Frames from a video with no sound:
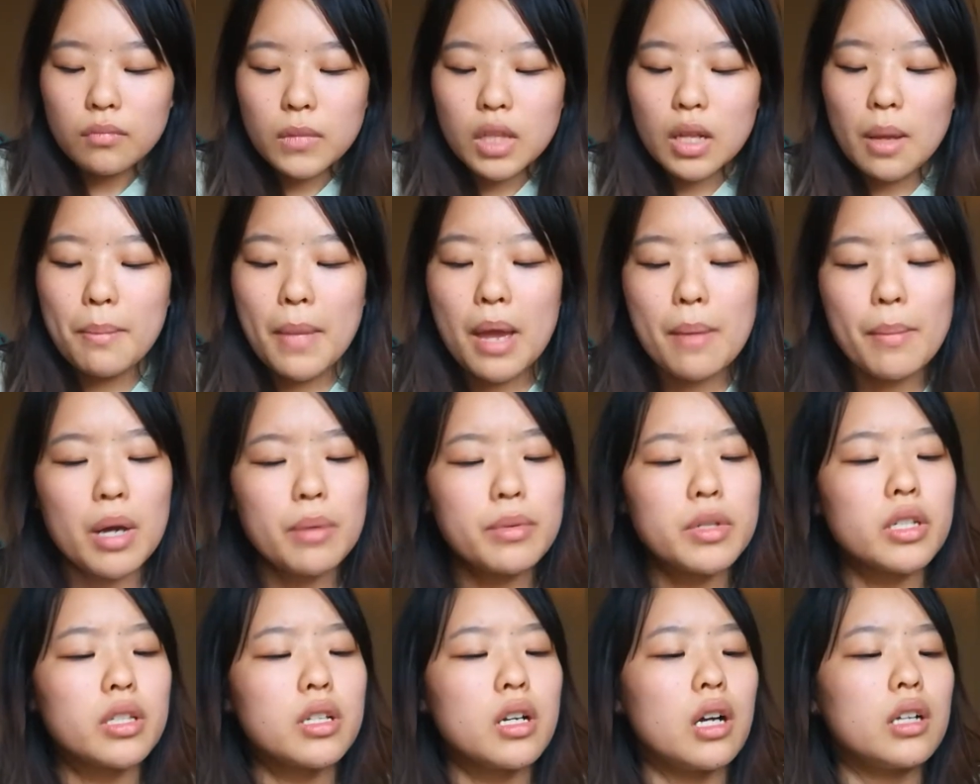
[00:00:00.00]
my mom
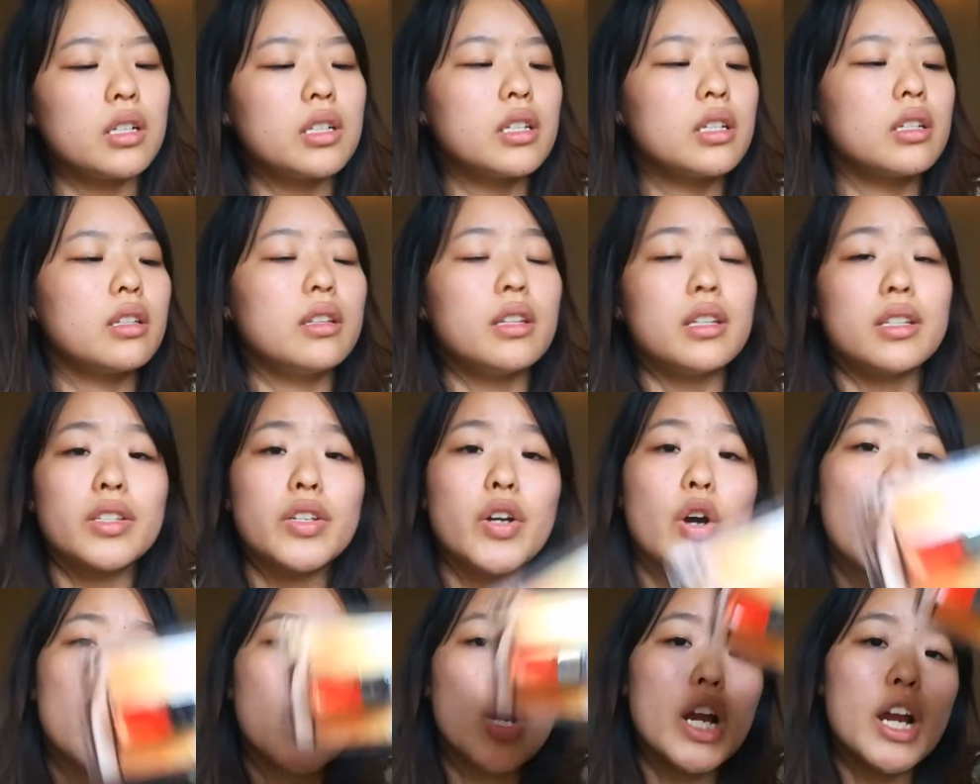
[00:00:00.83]
just got this
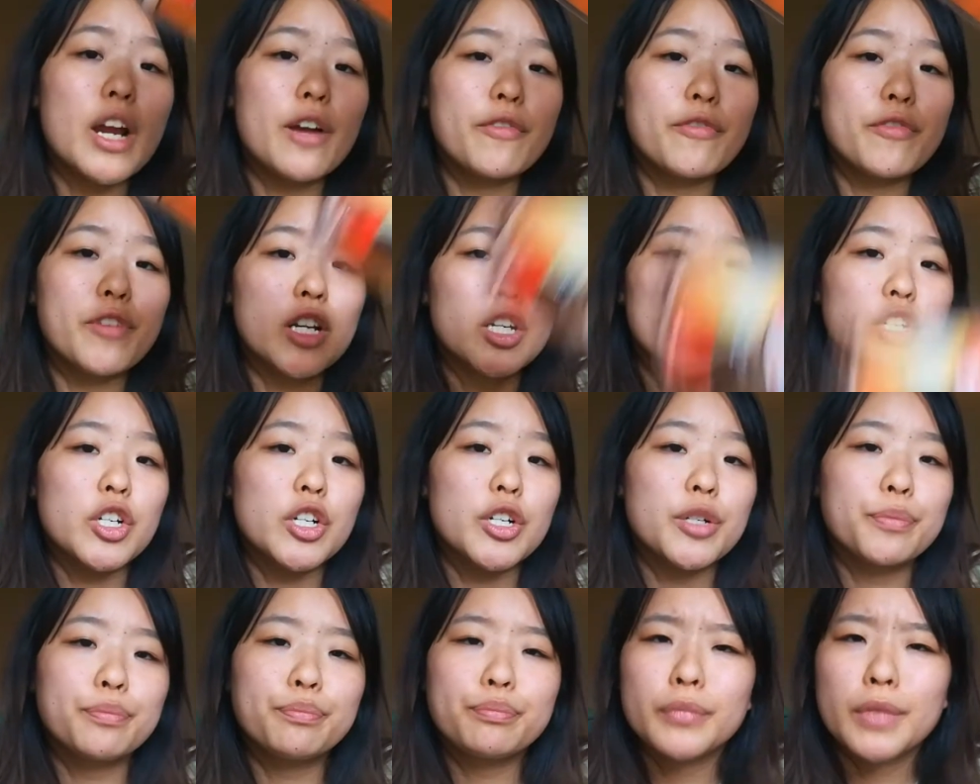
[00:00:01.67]
car air
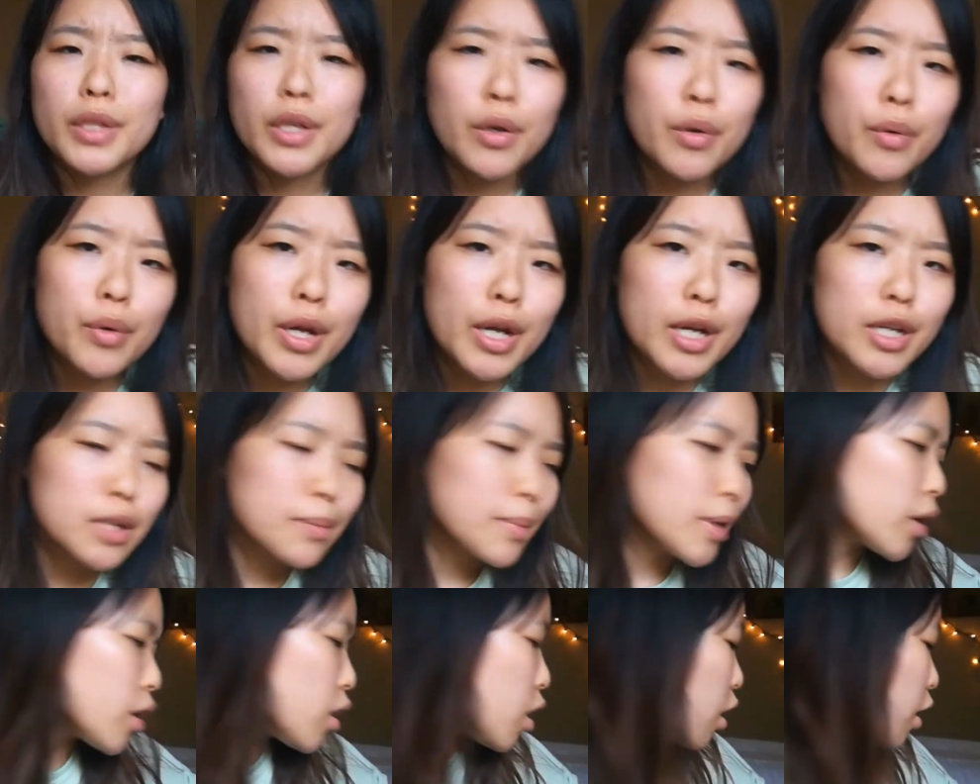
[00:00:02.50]
freshener. Who cares
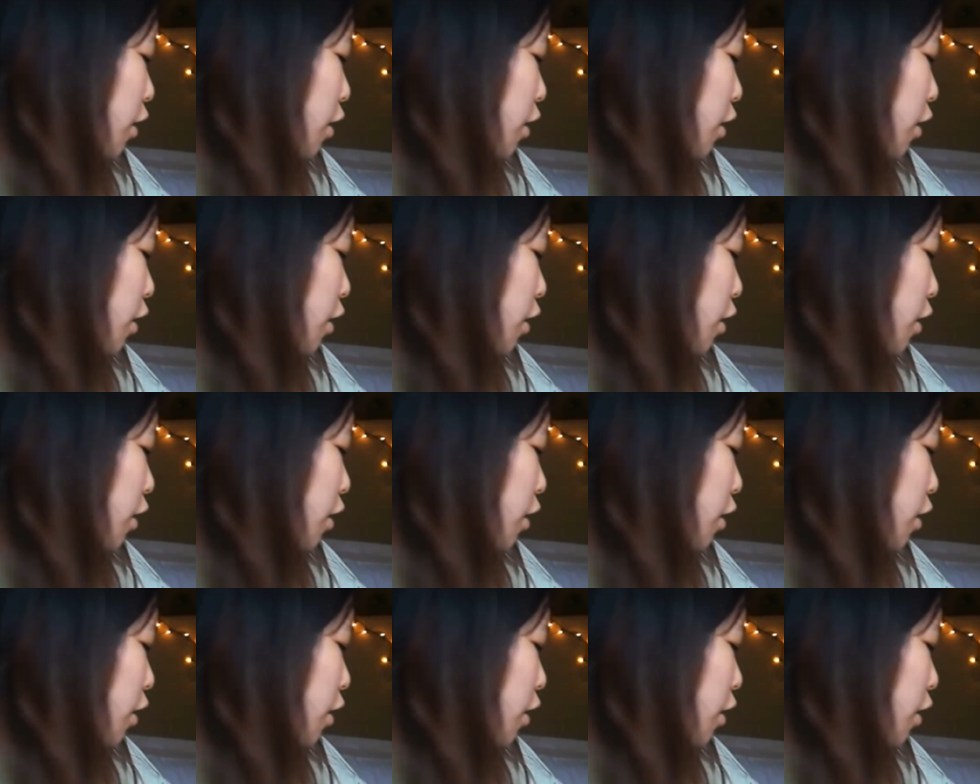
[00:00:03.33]
about car air